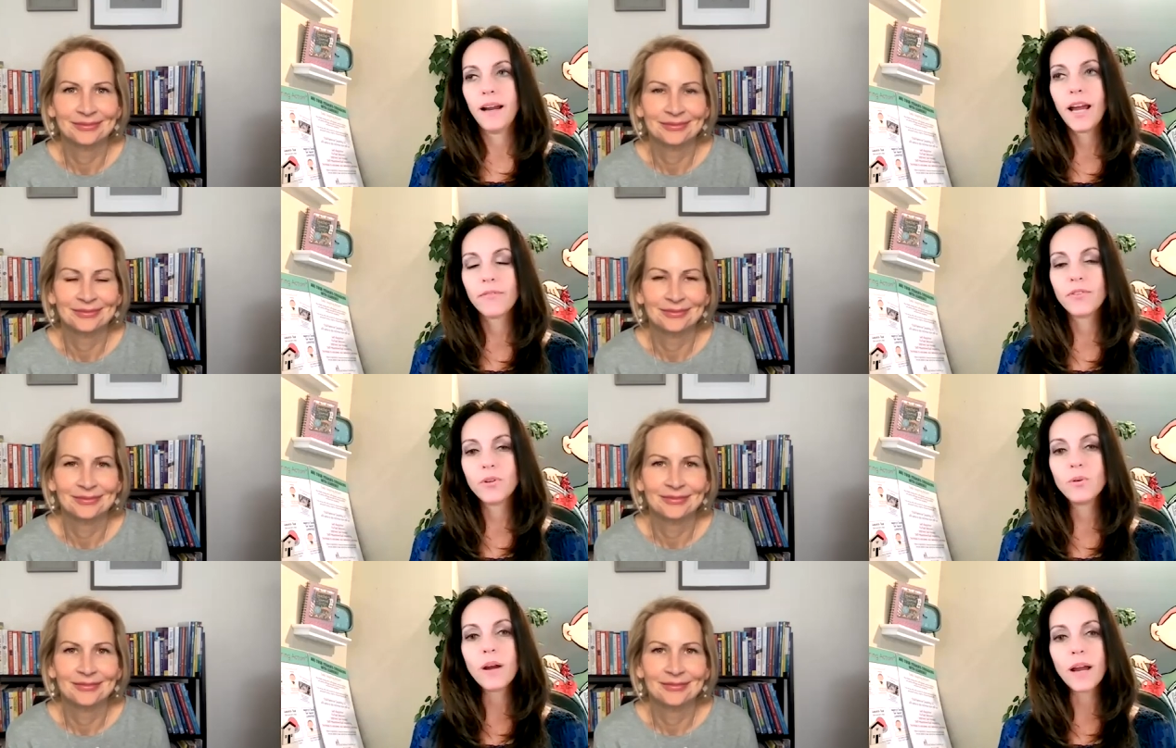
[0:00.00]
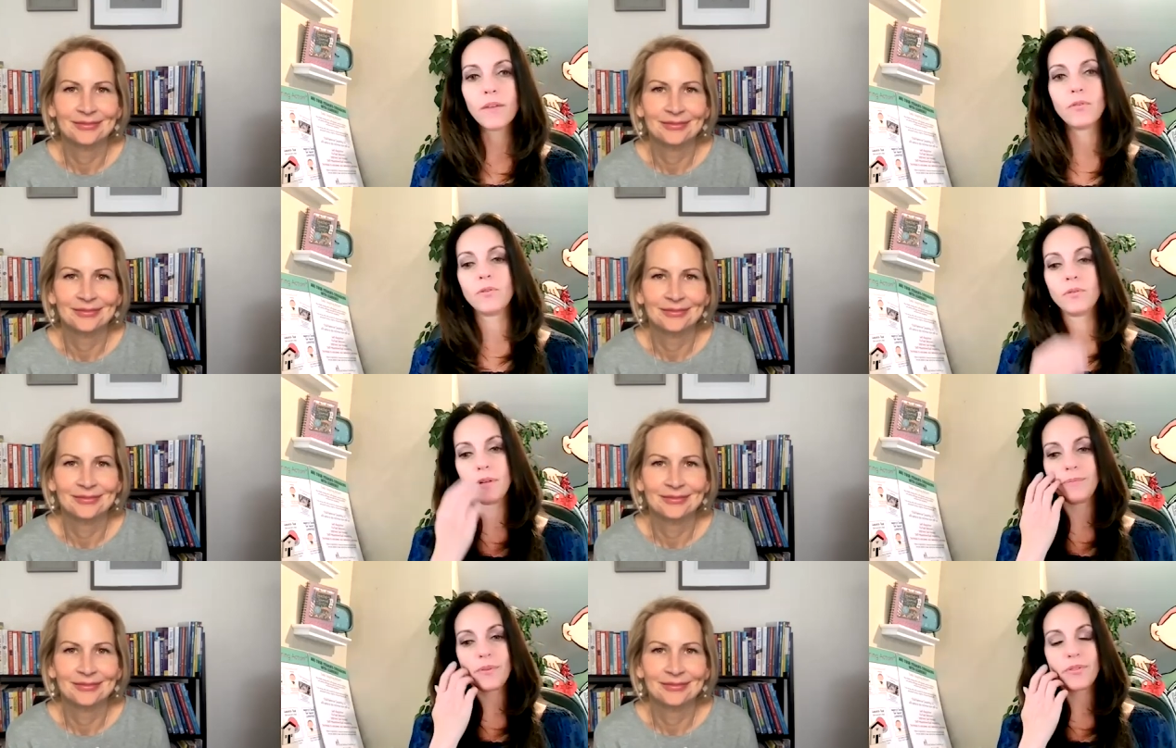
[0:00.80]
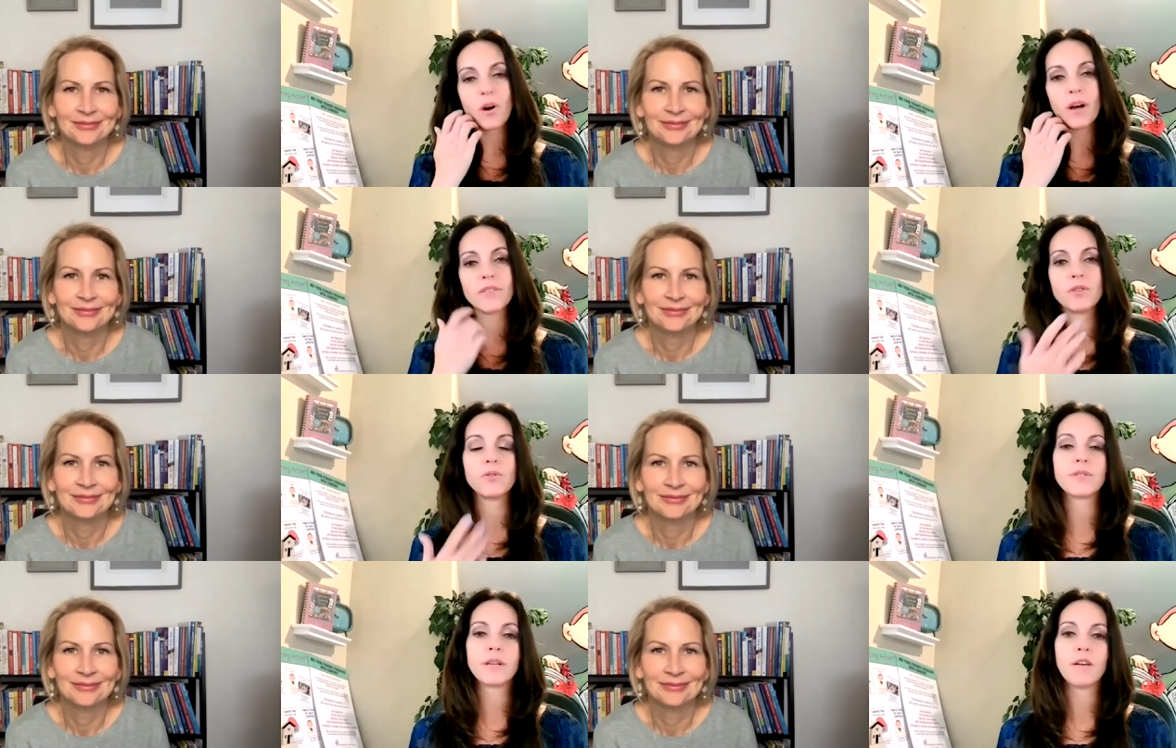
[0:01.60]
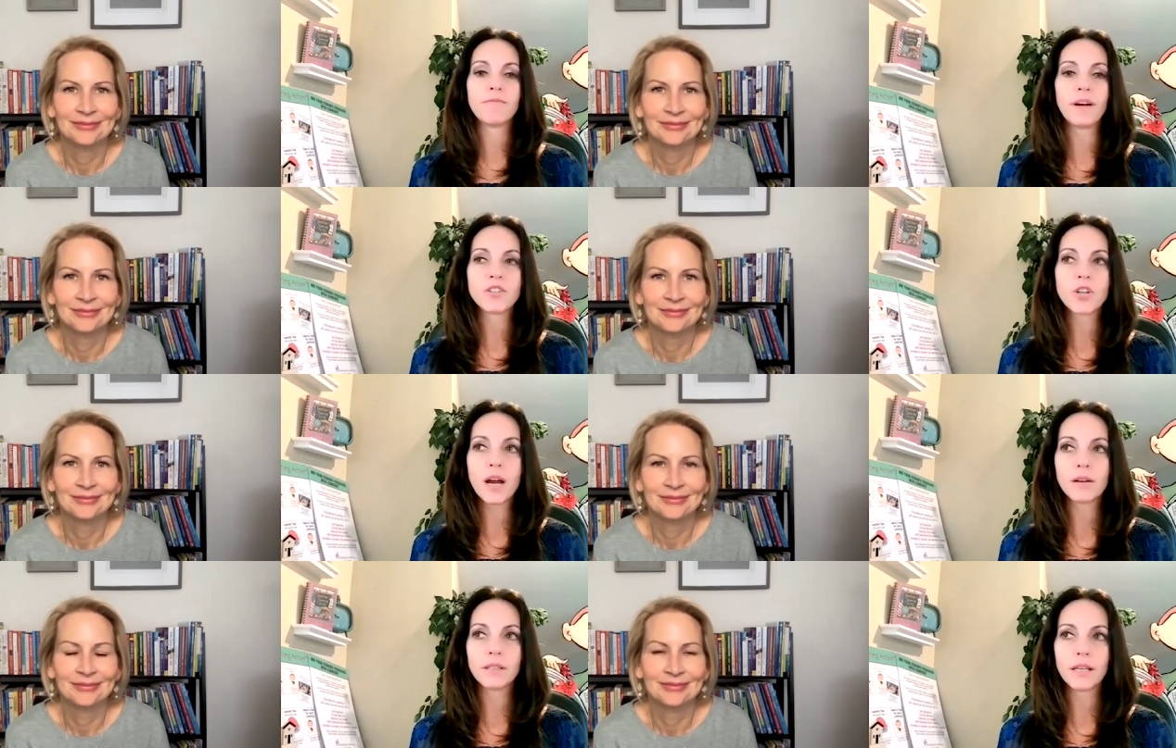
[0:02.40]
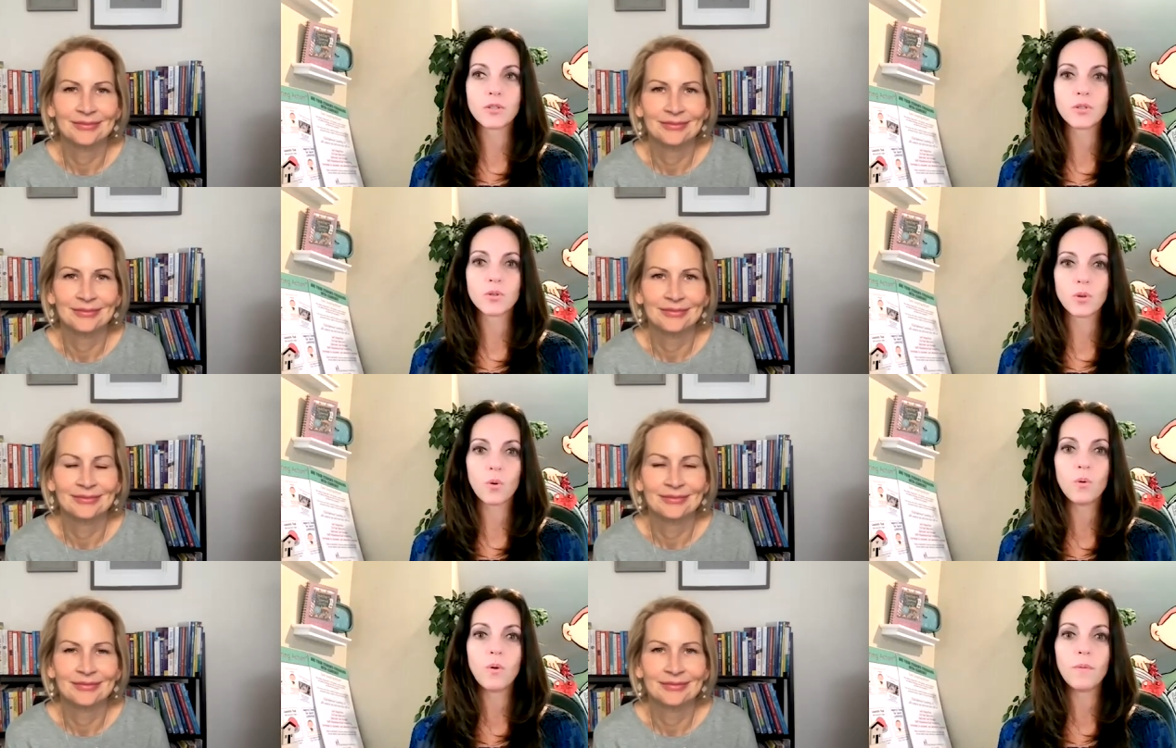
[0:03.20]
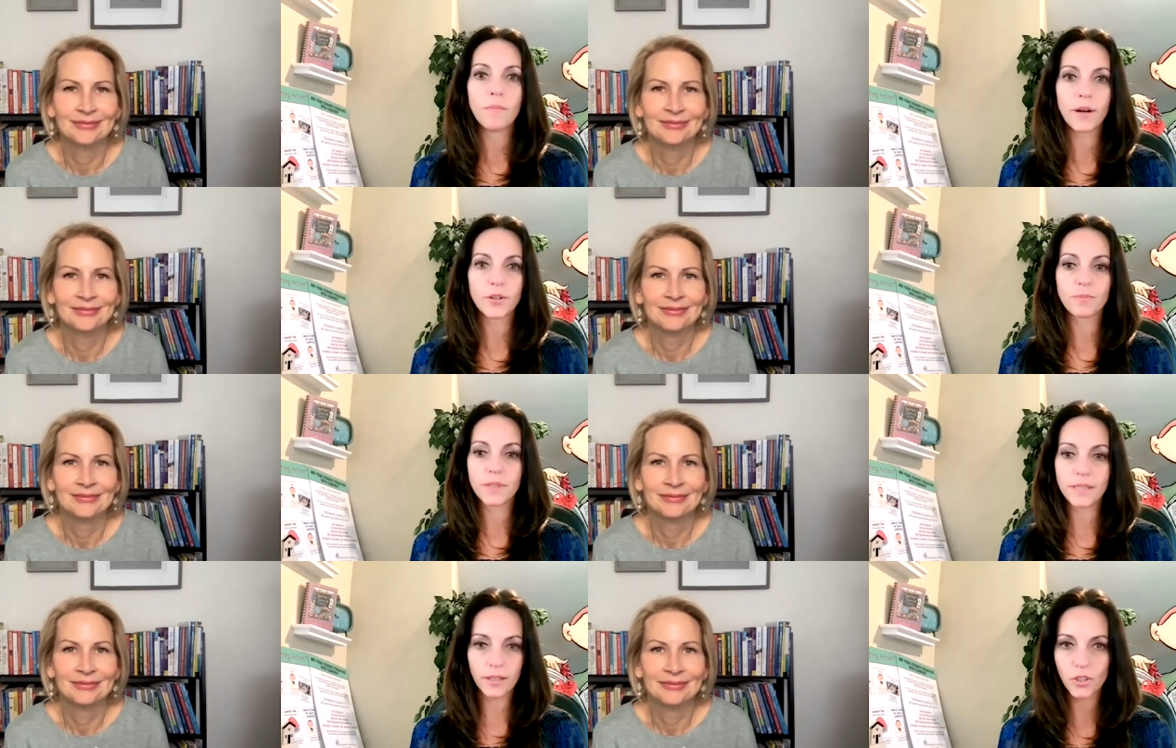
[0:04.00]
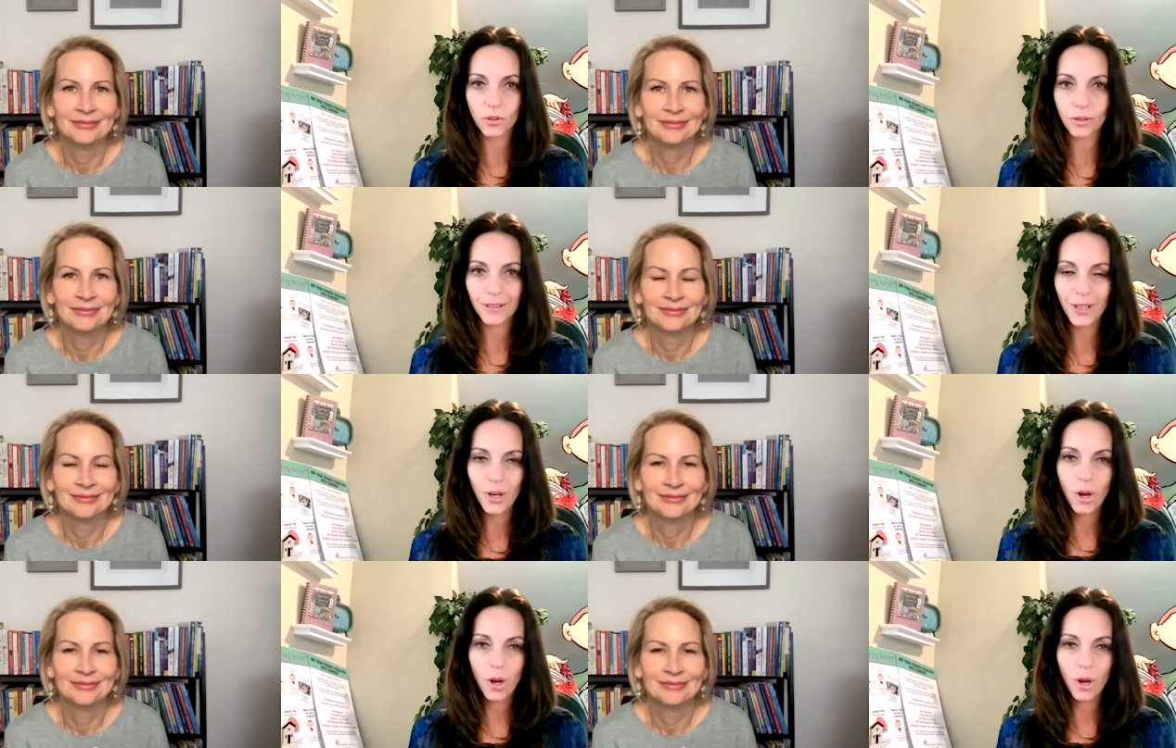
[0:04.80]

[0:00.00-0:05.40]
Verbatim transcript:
Speaker 1: Have you ever thought to yourself, my child has so much potential?